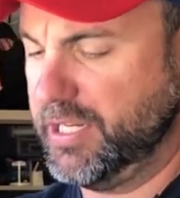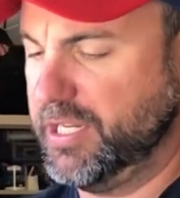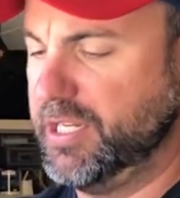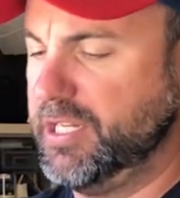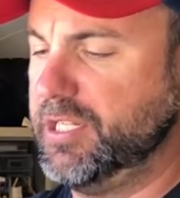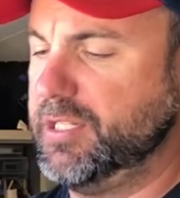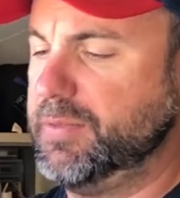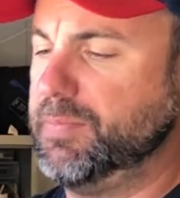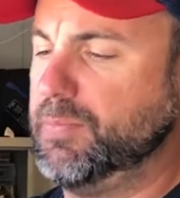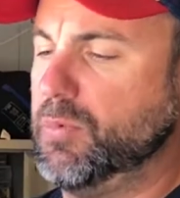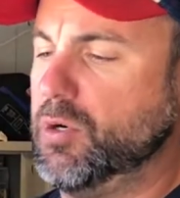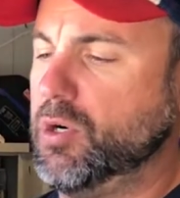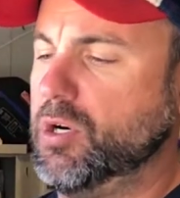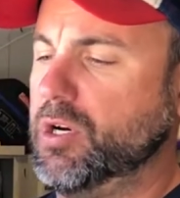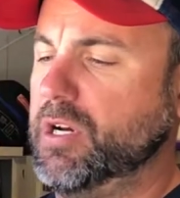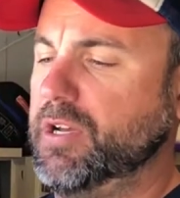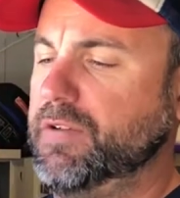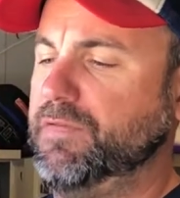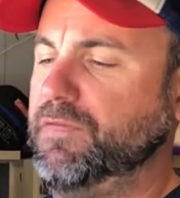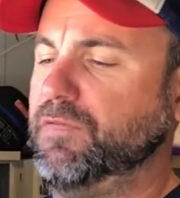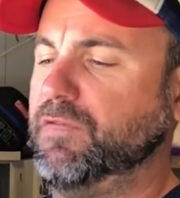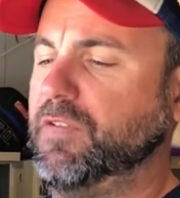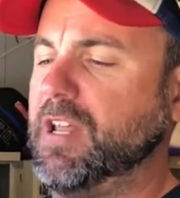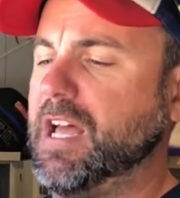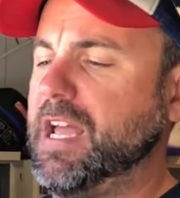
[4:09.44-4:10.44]
is my
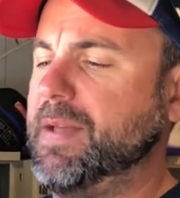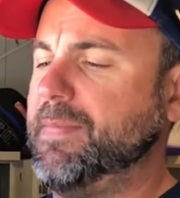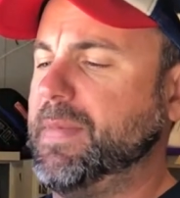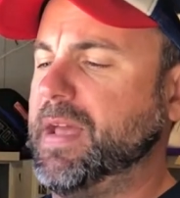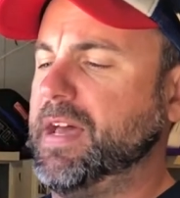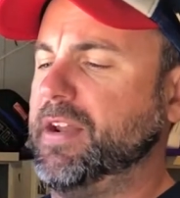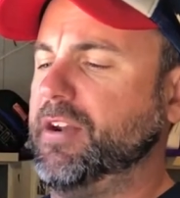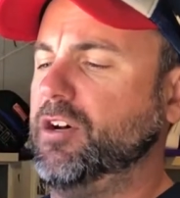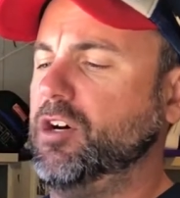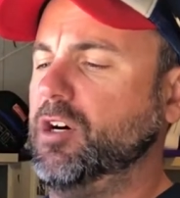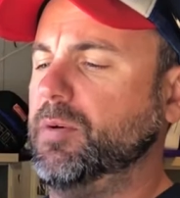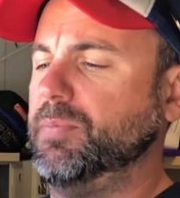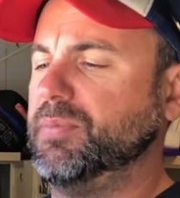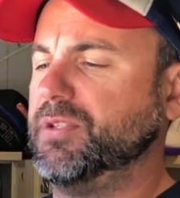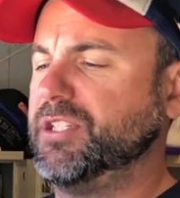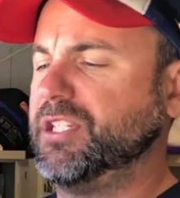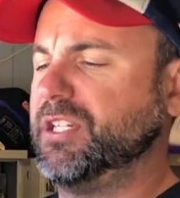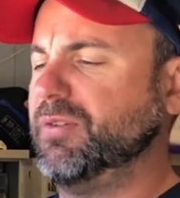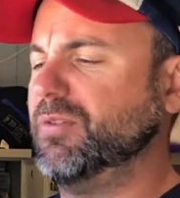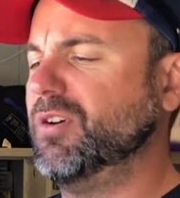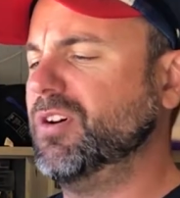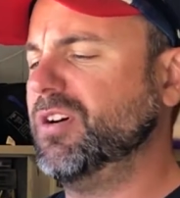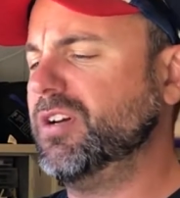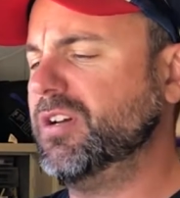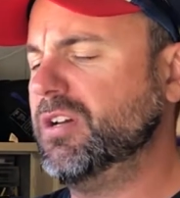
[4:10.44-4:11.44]
flame out hops.
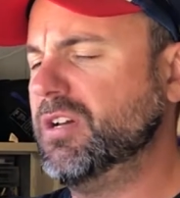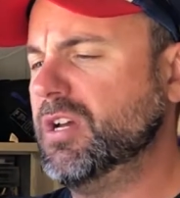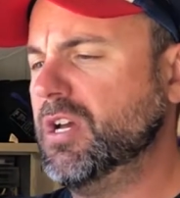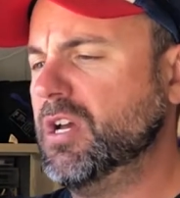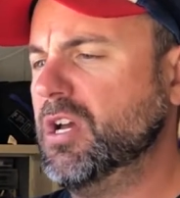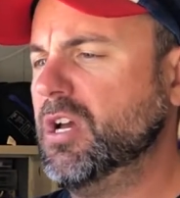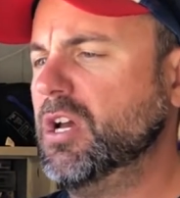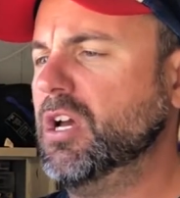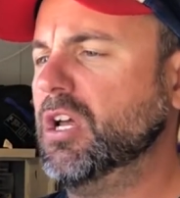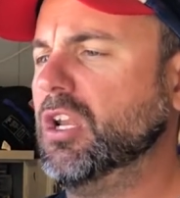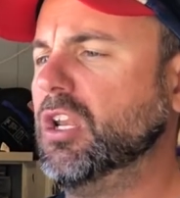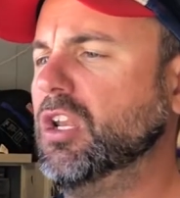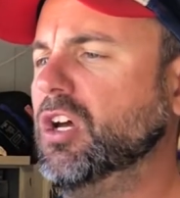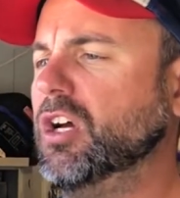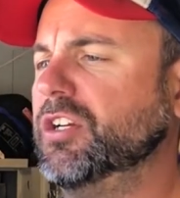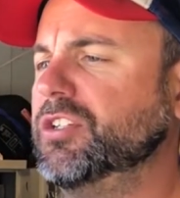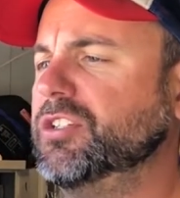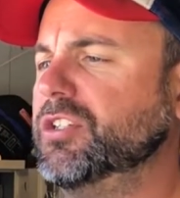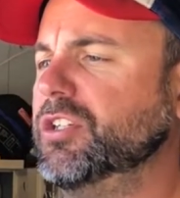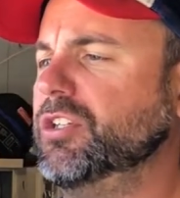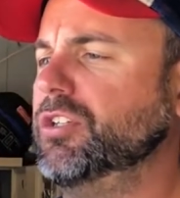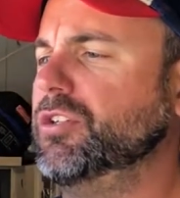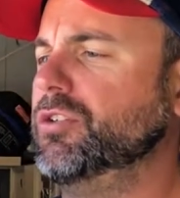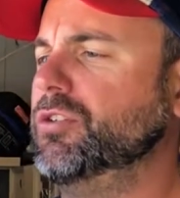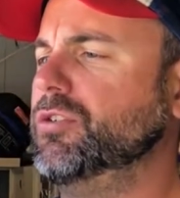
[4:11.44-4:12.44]
So I like
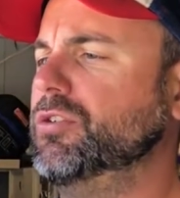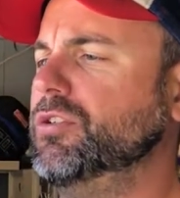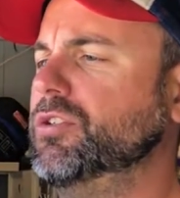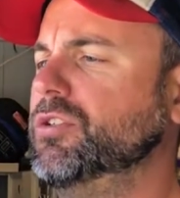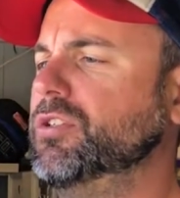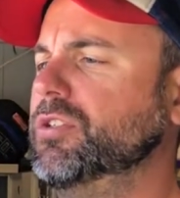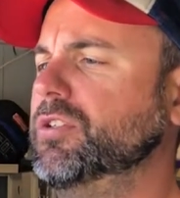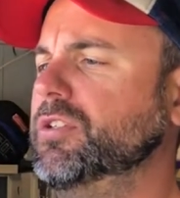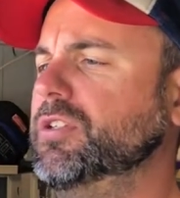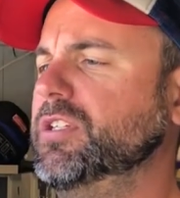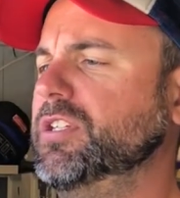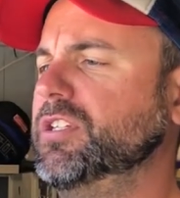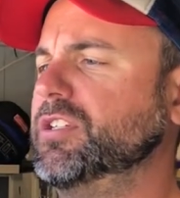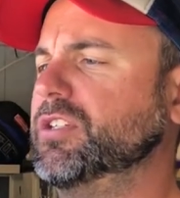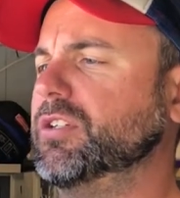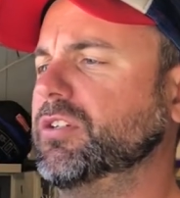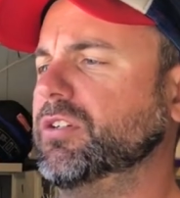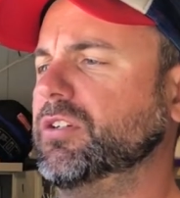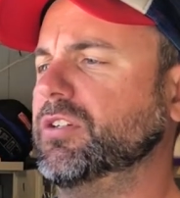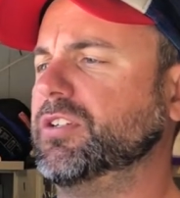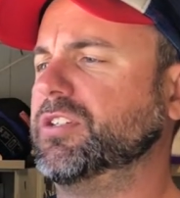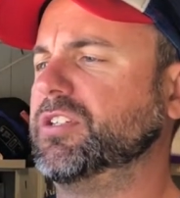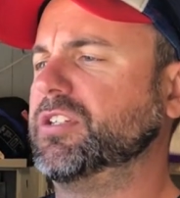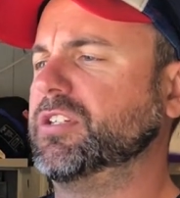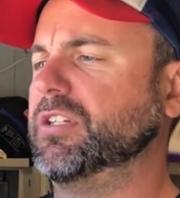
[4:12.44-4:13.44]
to use this
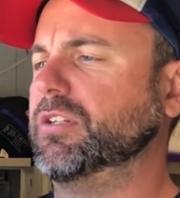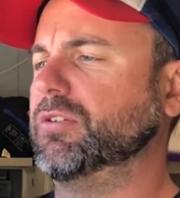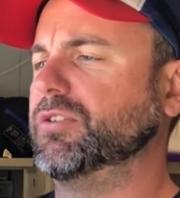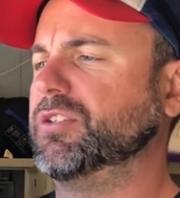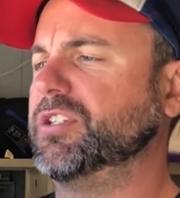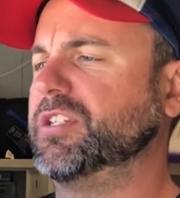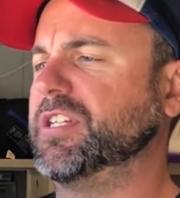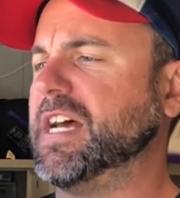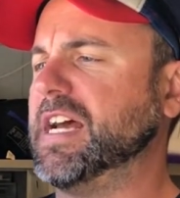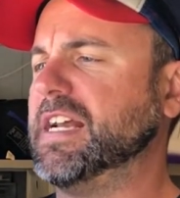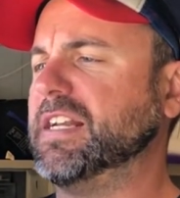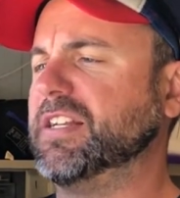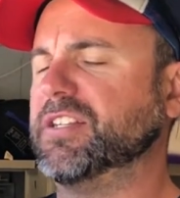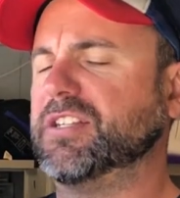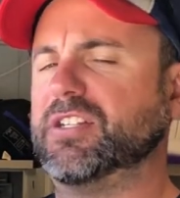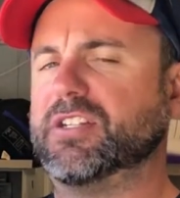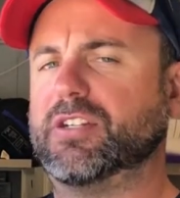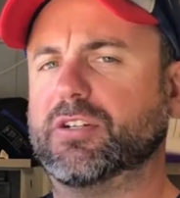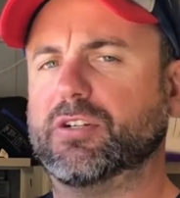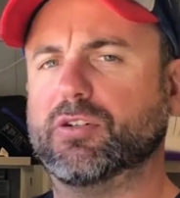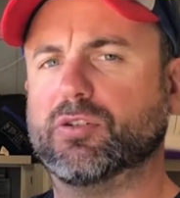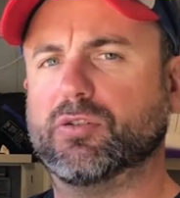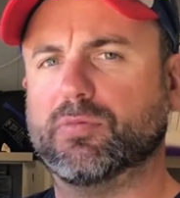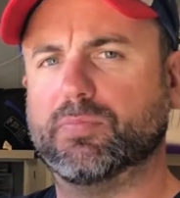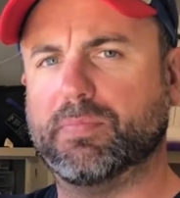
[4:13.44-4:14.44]
sort of little stainless
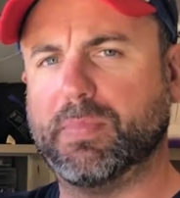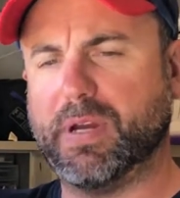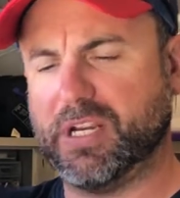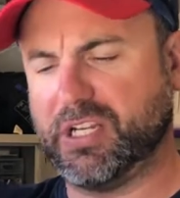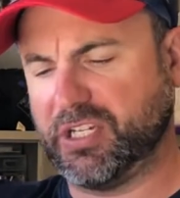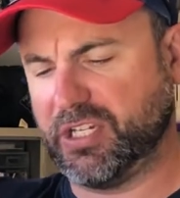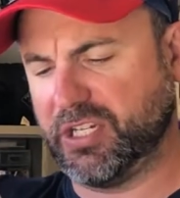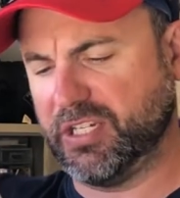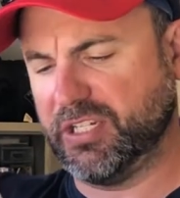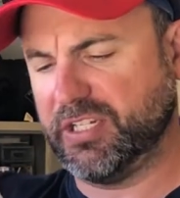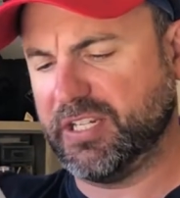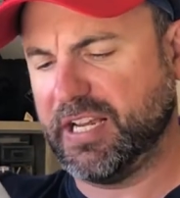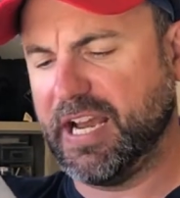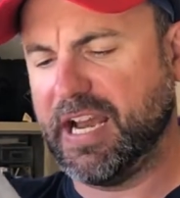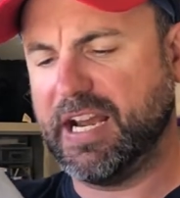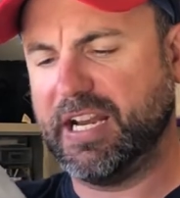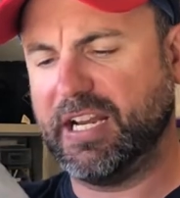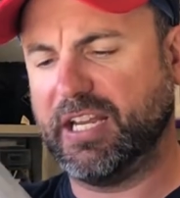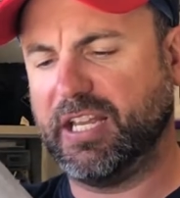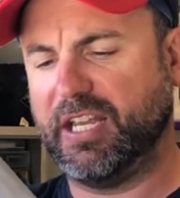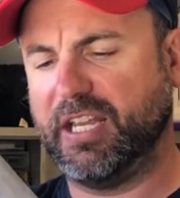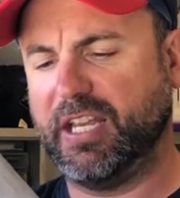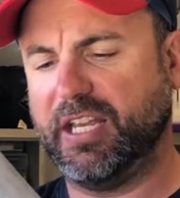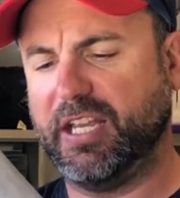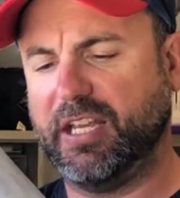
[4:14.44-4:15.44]
steel mesh
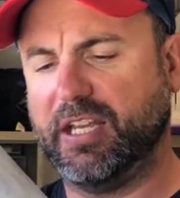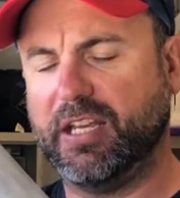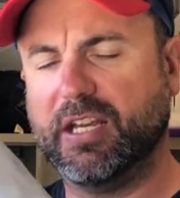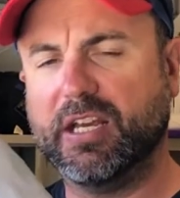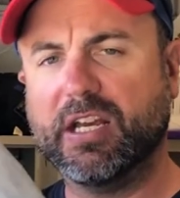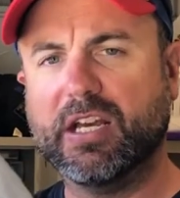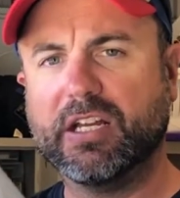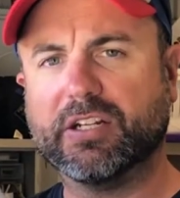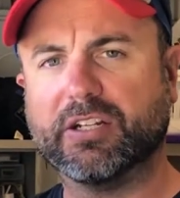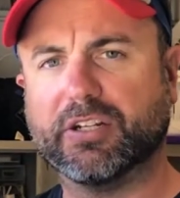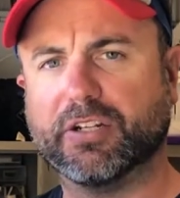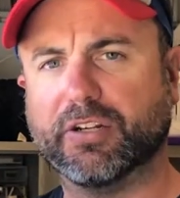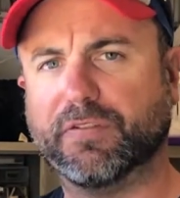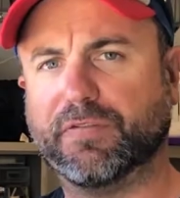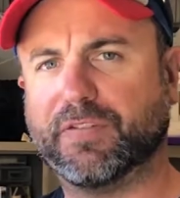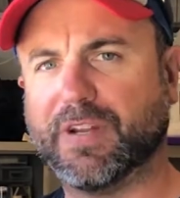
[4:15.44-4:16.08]
container here to do